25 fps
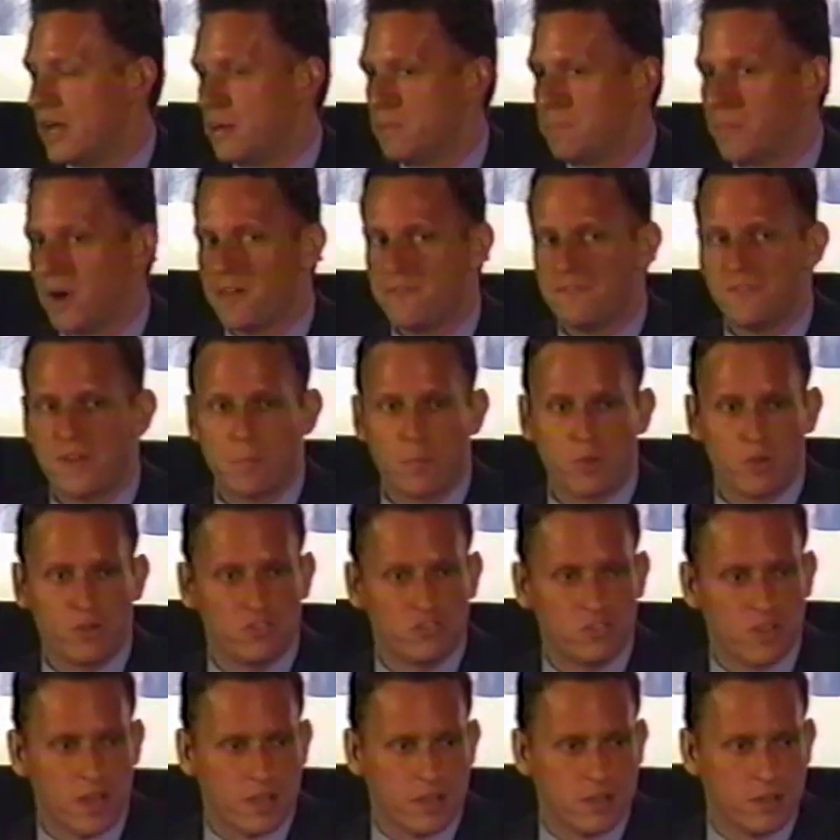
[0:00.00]
By February
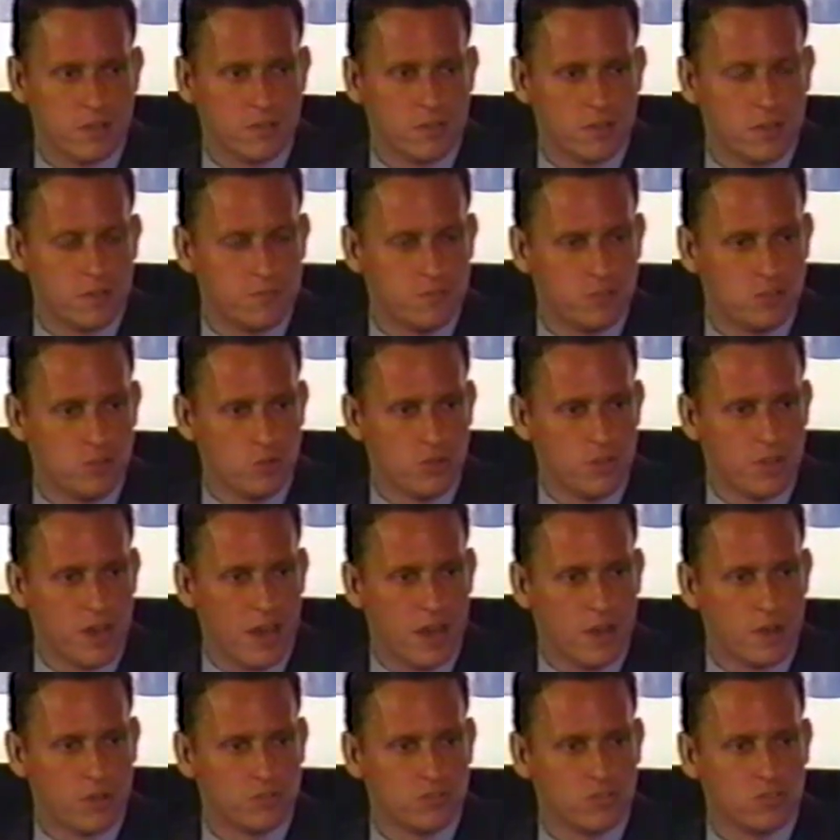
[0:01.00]
2nd of
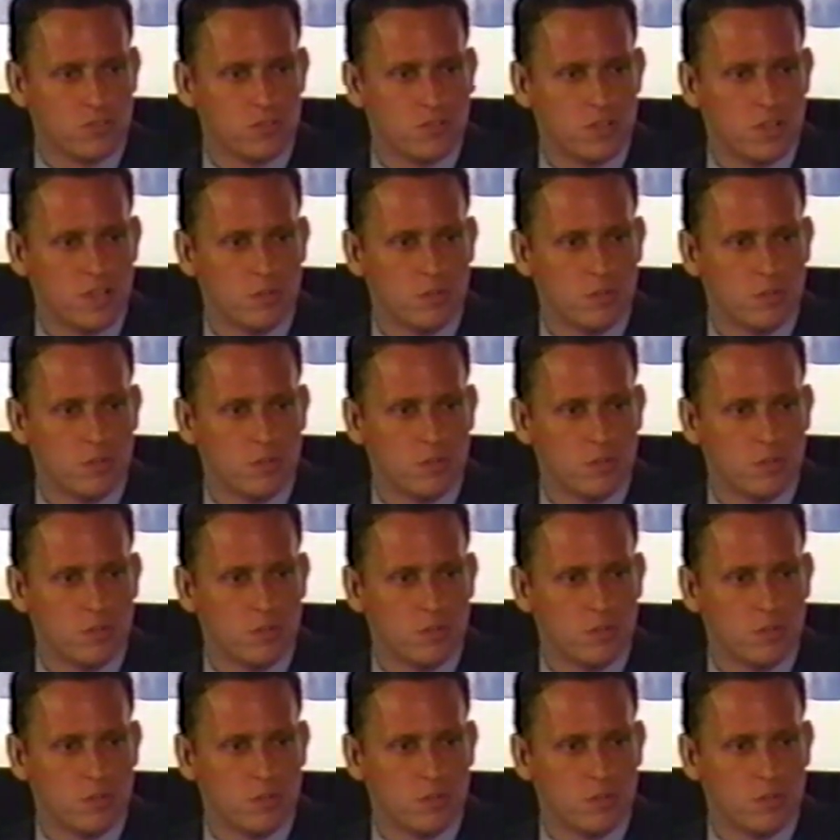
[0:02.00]
2000,